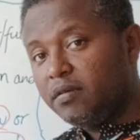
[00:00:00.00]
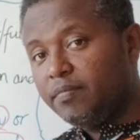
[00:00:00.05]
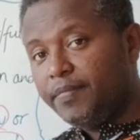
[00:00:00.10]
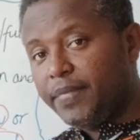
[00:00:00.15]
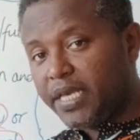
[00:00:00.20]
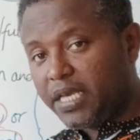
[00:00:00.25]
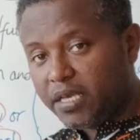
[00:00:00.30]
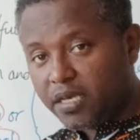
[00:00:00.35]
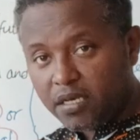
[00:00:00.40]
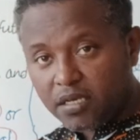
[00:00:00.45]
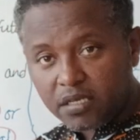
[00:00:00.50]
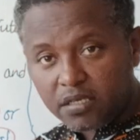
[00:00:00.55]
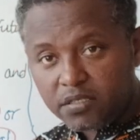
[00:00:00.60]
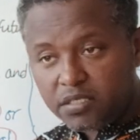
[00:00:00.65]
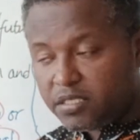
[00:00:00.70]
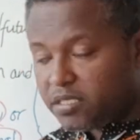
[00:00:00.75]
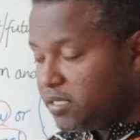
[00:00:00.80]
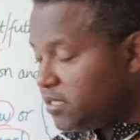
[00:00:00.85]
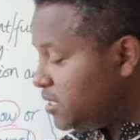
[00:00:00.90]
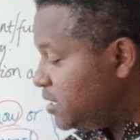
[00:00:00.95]

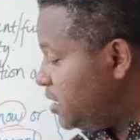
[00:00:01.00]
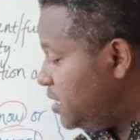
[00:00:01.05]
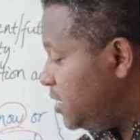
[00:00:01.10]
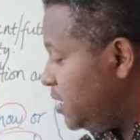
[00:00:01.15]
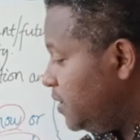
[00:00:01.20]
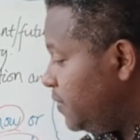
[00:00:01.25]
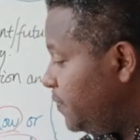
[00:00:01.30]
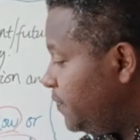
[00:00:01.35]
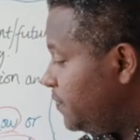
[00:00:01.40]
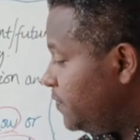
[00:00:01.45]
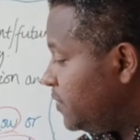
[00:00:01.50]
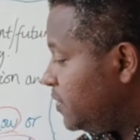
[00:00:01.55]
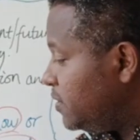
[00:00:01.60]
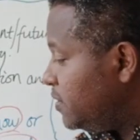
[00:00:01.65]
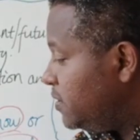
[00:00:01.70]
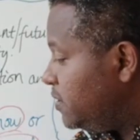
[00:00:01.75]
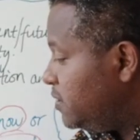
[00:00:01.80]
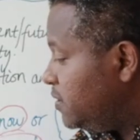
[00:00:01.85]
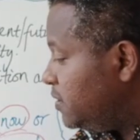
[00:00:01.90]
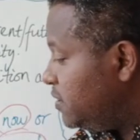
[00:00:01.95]
Because
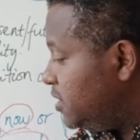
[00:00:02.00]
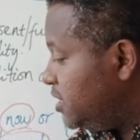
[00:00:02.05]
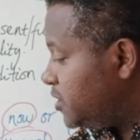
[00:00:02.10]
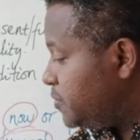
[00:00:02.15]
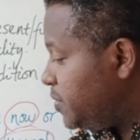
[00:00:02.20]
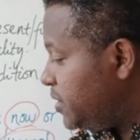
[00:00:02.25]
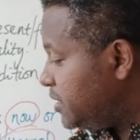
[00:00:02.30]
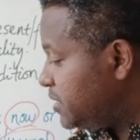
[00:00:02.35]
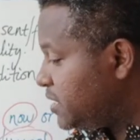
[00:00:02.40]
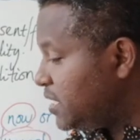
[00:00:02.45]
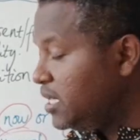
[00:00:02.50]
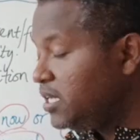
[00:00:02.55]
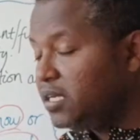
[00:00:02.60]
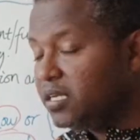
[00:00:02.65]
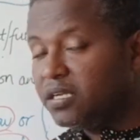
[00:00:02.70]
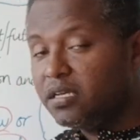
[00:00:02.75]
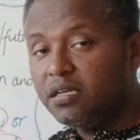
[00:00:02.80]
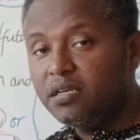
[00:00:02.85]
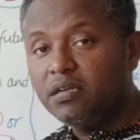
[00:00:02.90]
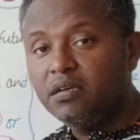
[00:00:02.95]
this
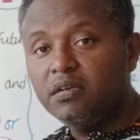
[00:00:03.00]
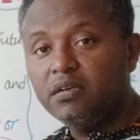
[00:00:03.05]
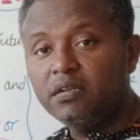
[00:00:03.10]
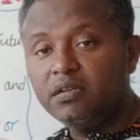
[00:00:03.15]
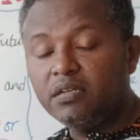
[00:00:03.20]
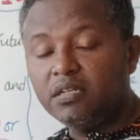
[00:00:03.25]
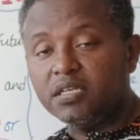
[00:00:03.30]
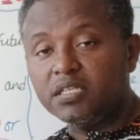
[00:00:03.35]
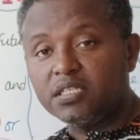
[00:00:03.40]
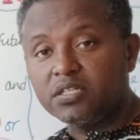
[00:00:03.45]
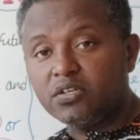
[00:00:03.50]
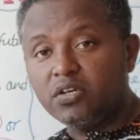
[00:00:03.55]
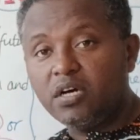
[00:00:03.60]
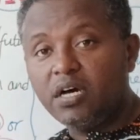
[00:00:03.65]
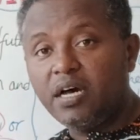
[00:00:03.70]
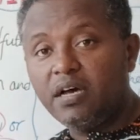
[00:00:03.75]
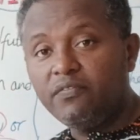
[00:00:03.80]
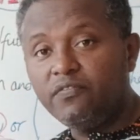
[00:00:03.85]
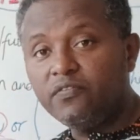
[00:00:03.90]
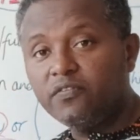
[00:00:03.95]
person does not
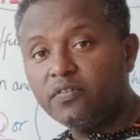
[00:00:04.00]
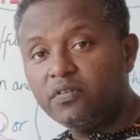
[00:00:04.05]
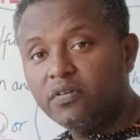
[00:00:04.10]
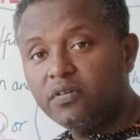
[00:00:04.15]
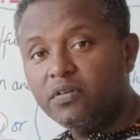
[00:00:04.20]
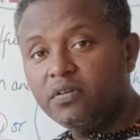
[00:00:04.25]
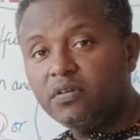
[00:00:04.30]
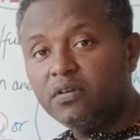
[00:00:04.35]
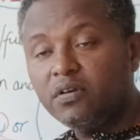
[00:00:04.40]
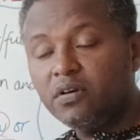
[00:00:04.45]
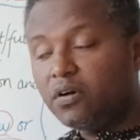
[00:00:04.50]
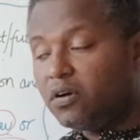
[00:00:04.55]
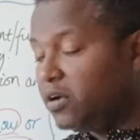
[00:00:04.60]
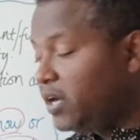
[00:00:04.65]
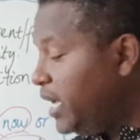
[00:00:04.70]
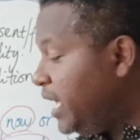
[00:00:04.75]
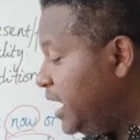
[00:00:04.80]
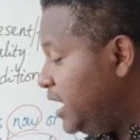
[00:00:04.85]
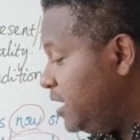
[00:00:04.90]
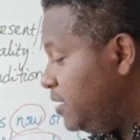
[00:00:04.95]
have
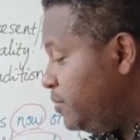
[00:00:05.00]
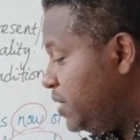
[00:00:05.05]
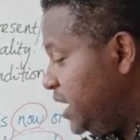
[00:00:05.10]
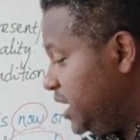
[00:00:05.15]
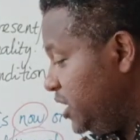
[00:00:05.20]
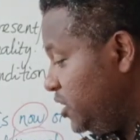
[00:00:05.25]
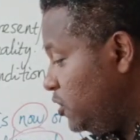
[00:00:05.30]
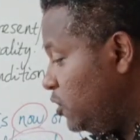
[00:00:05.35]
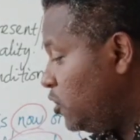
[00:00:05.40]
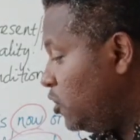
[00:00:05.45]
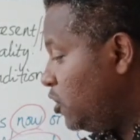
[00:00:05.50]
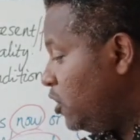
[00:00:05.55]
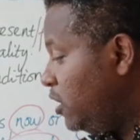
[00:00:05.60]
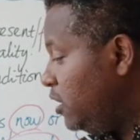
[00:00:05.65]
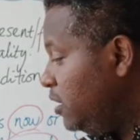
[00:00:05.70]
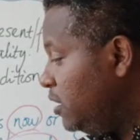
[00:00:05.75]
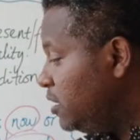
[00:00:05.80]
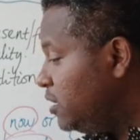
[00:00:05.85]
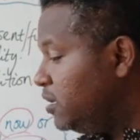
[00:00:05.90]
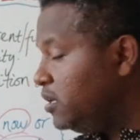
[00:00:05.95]
any money,
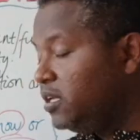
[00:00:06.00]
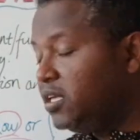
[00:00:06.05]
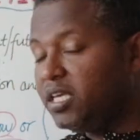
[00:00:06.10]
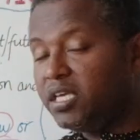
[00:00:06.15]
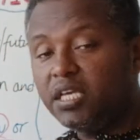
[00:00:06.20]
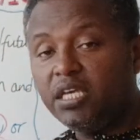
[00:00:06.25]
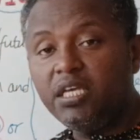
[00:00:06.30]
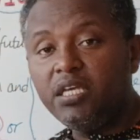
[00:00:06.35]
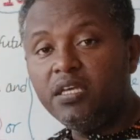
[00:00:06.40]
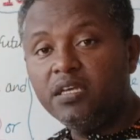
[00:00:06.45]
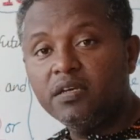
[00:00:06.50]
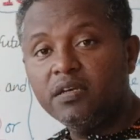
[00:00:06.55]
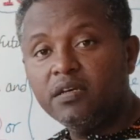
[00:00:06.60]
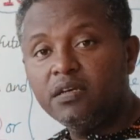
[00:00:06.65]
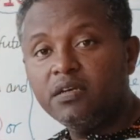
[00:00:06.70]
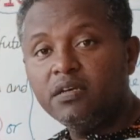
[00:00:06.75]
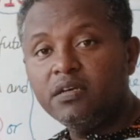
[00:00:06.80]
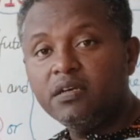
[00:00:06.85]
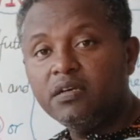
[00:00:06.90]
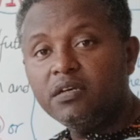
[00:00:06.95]
or he
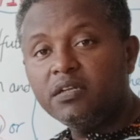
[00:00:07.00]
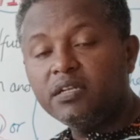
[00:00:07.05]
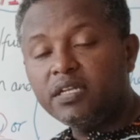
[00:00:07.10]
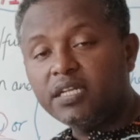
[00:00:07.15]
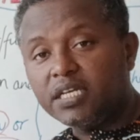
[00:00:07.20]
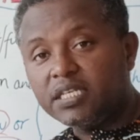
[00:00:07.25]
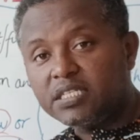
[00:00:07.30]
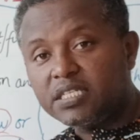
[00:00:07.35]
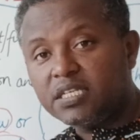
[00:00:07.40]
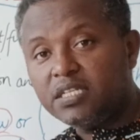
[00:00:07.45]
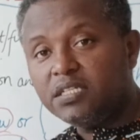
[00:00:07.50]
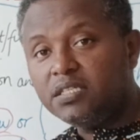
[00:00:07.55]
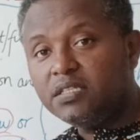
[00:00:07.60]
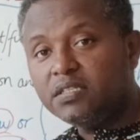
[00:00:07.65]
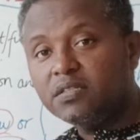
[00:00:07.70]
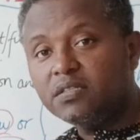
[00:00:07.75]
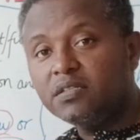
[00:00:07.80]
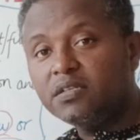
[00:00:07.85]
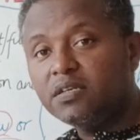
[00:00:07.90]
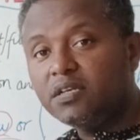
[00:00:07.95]

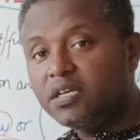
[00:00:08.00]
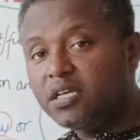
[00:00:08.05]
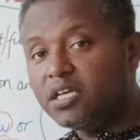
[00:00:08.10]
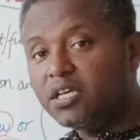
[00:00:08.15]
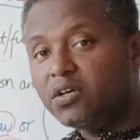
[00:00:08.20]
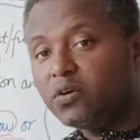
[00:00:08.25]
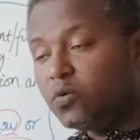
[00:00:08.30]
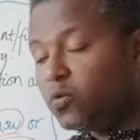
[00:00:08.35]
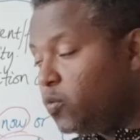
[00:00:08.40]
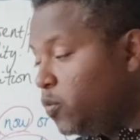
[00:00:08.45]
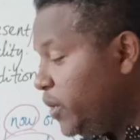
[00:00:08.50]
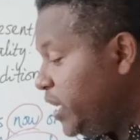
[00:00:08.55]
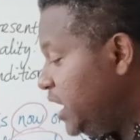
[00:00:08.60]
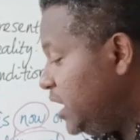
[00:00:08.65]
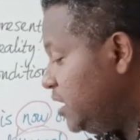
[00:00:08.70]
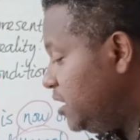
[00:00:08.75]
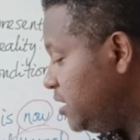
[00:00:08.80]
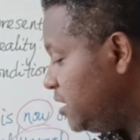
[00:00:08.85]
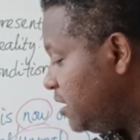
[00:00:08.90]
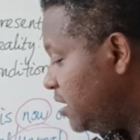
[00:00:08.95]
doesn't
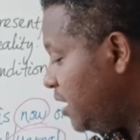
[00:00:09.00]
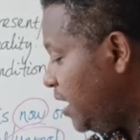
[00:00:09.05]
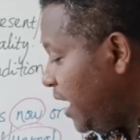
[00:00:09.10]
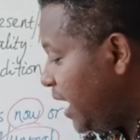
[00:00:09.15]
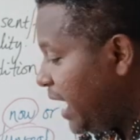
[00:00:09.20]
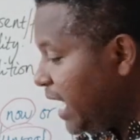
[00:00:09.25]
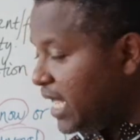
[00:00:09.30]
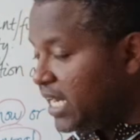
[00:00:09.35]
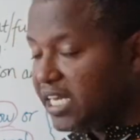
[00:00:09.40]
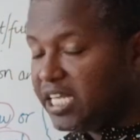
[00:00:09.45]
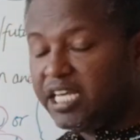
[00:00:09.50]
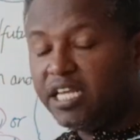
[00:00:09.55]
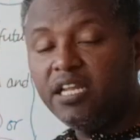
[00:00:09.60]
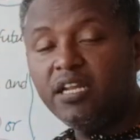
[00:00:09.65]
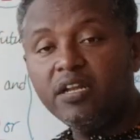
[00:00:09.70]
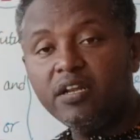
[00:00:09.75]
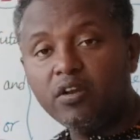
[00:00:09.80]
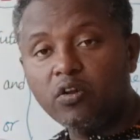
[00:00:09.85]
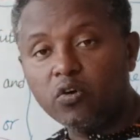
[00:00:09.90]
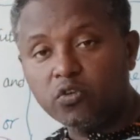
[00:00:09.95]
win any
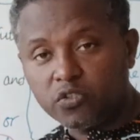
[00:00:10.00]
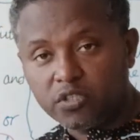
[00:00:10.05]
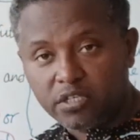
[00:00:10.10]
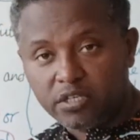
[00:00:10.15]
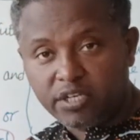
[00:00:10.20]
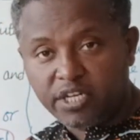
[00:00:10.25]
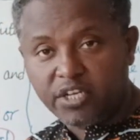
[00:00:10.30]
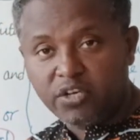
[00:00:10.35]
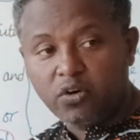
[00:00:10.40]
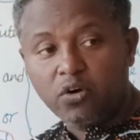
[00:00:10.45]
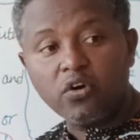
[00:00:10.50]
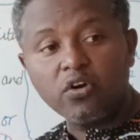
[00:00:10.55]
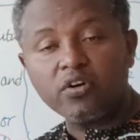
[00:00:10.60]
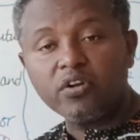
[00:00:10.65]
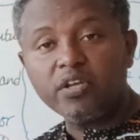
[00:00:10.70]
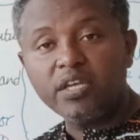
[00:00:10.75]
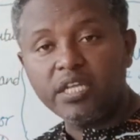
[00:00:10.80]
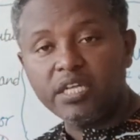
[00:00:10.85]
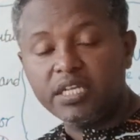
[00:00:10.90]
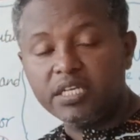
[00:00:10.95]
lottery, or
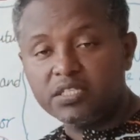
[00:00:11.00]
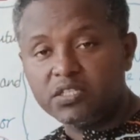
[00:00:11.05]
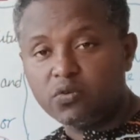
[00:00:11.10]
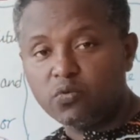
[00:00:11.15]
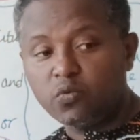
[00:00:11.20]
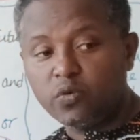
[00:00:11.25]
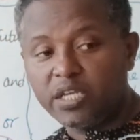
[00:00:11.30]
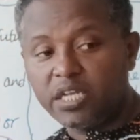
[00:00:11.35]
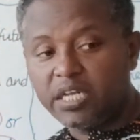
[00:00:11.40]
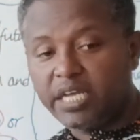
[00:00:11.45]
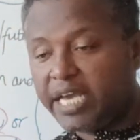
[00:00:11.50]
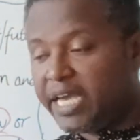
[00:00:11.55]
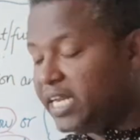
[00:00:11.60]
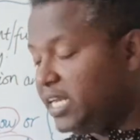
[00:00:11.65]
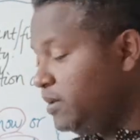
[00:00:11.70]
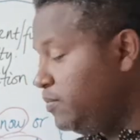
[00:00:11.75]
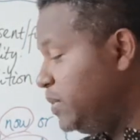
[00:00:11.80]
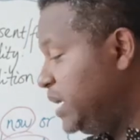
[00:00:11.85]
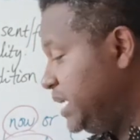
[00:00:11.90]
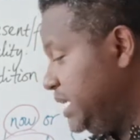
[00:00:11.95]
he doesn't win
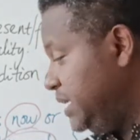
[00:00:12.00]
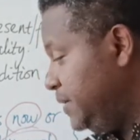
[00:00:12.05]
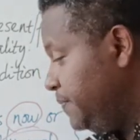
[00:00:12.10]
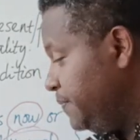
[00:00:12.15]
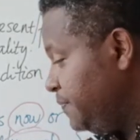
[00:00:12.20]
any money.